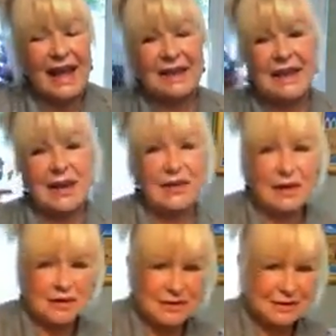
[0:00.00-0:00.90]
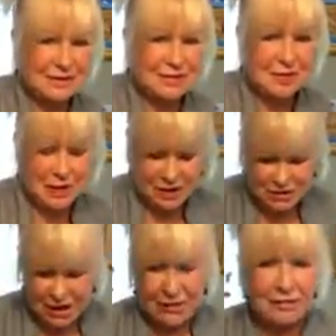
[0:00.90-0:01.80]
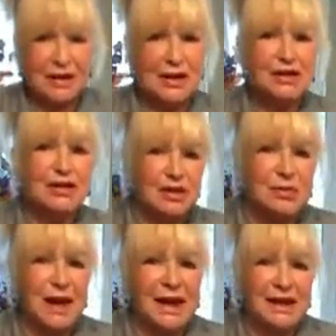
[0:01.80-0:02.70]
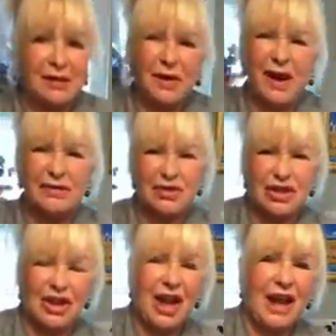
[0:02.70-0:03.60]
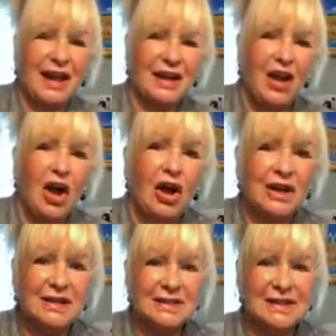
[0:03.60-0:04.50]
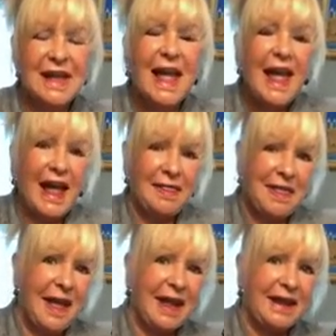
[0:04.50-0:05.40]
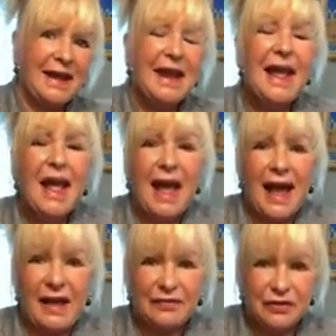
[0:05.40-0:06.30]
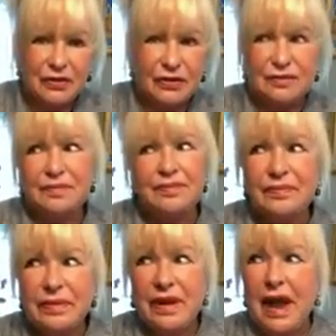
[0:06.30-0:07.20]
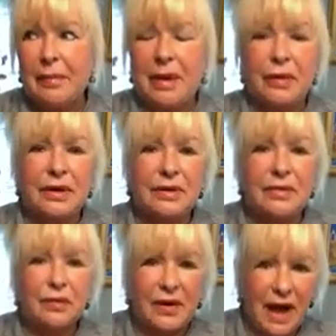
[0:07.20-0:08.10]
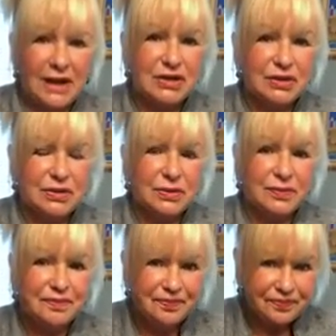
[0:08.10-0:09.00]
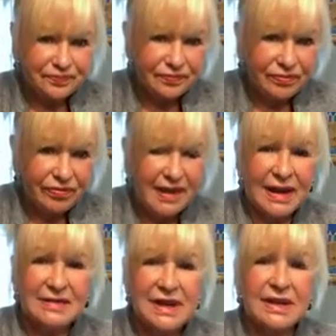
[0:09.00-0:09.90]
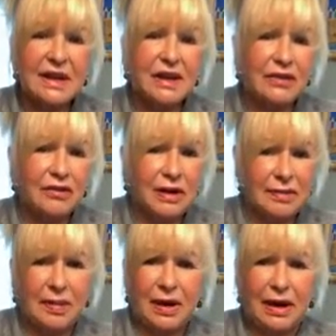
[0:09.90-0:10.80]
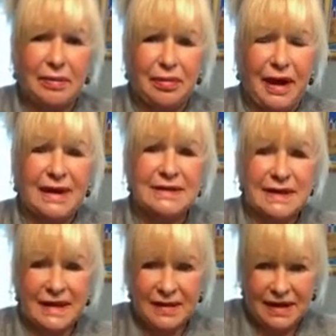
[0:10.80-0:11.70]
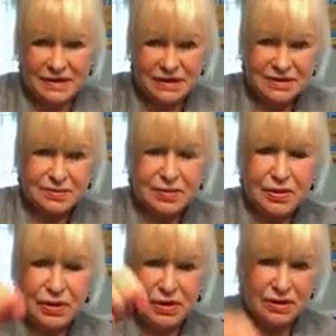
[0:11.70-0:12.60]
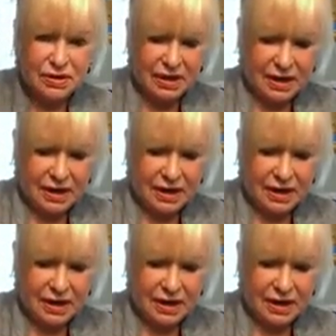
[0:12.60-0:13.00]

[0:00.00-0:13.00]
Yeah, Karen, Christmas pudding, generally you should make around July, August. And then after about, what I do is I get a great bottle of brandy and then I just put